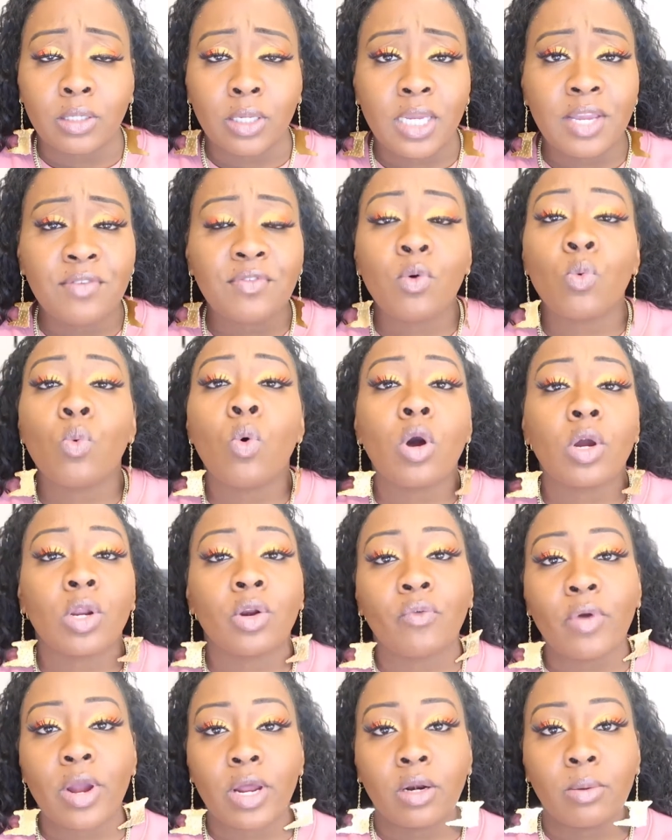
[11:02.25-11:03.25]
Even walking
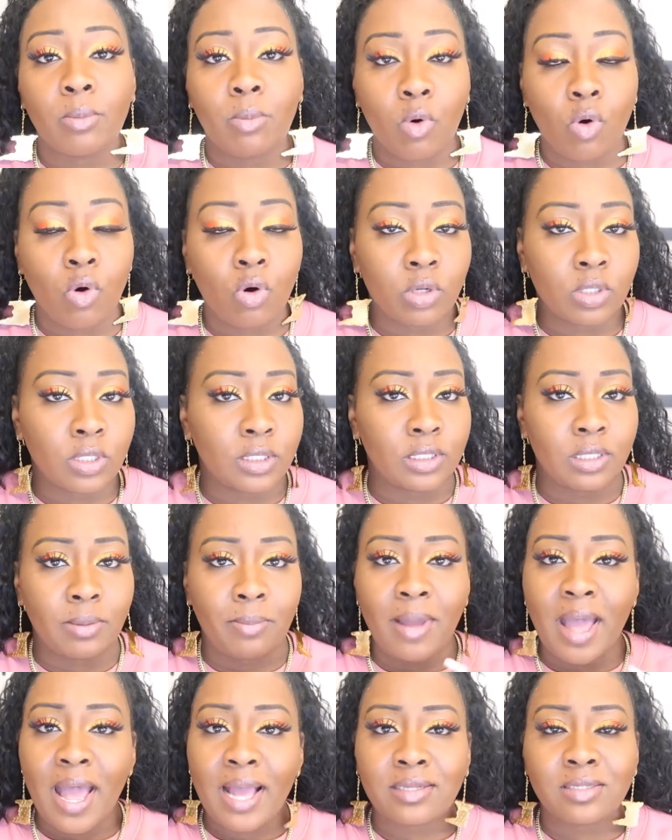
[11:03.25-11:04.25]
around the mall, the
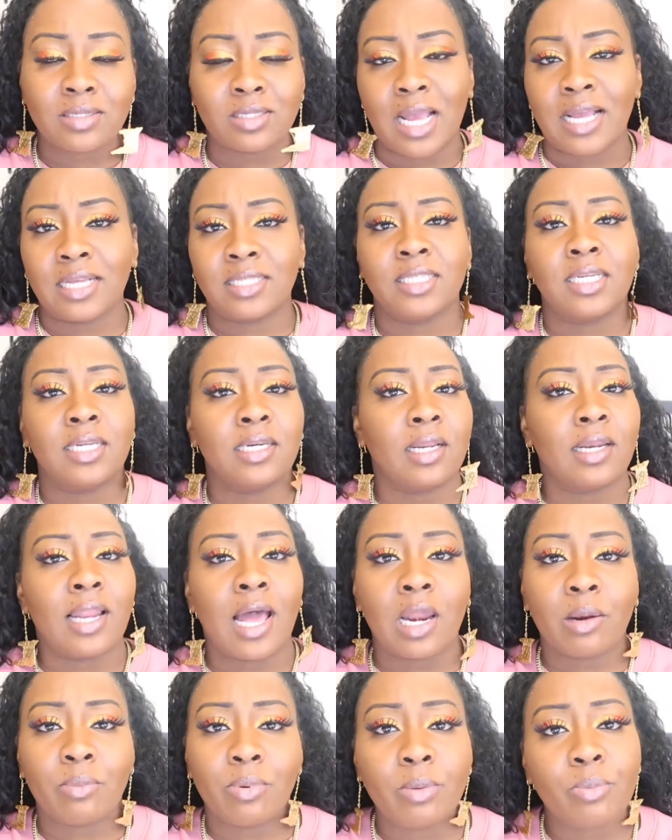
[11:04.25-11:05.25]
masks, I've seen a
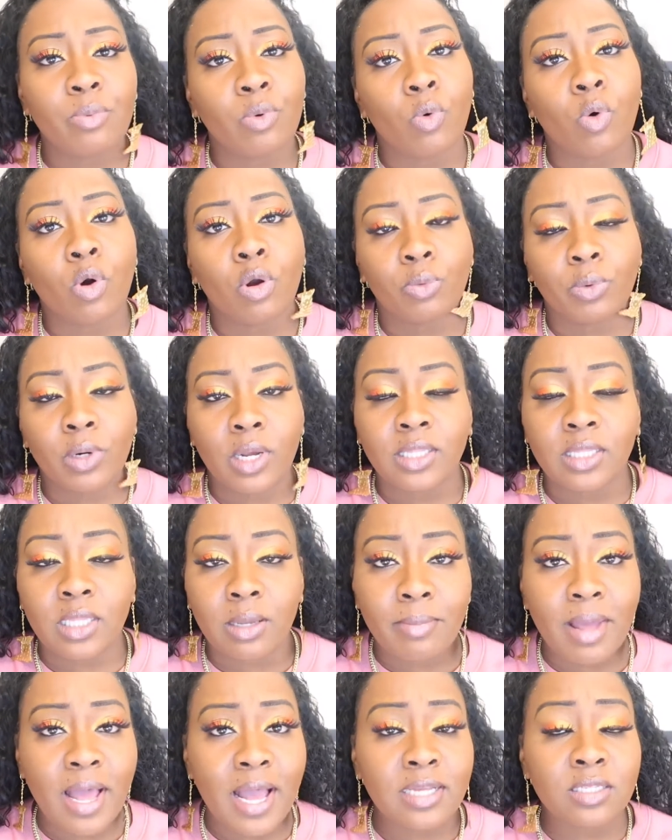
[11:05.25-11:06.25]
lot of people walking without
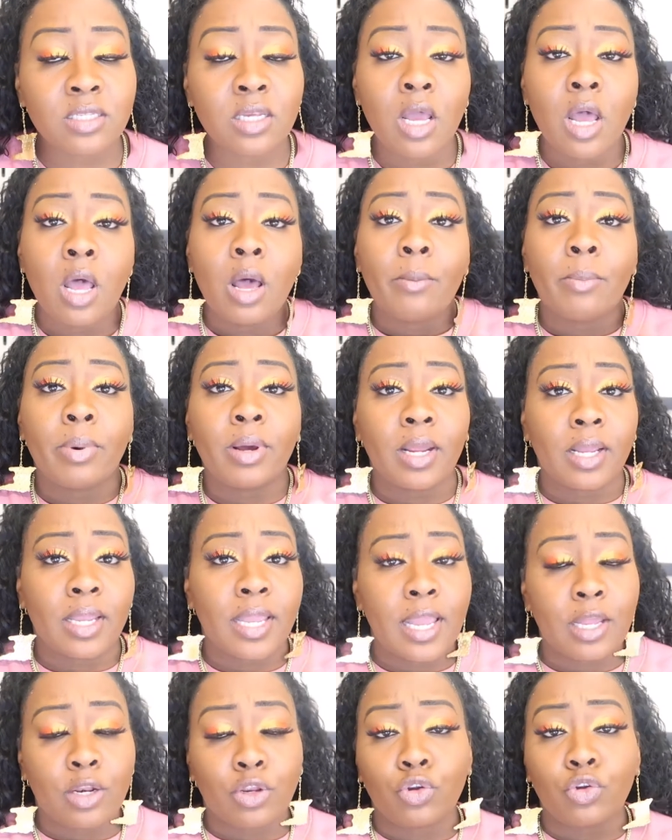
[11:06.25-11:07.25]
their masks. But
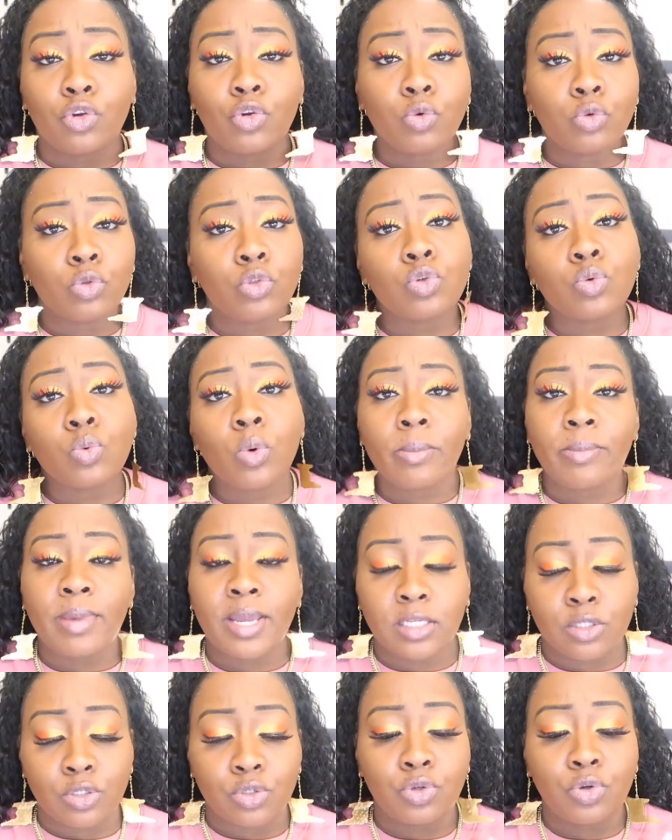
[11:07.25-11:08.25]
again, you do what
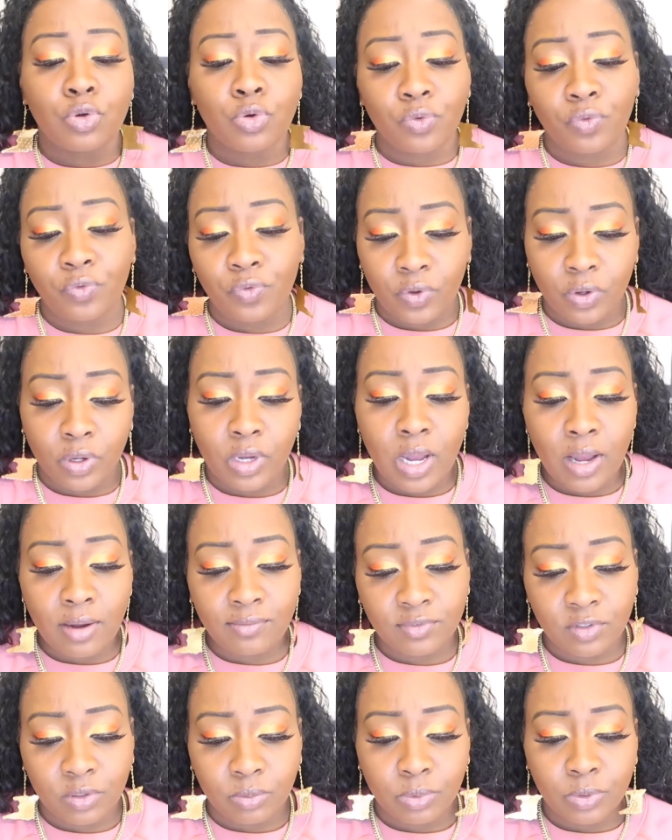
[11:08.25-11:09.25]
makes you feel
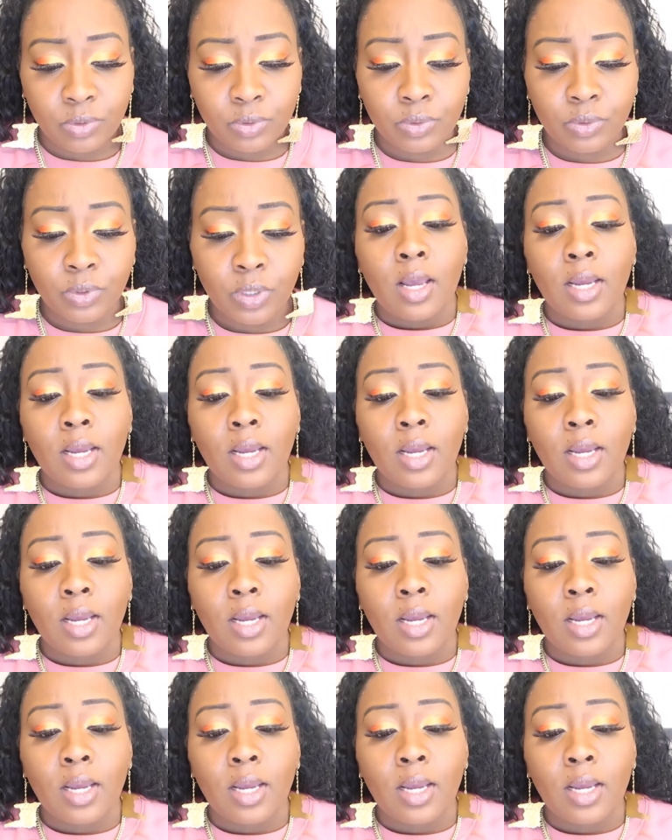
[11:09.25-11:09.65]
comfortable.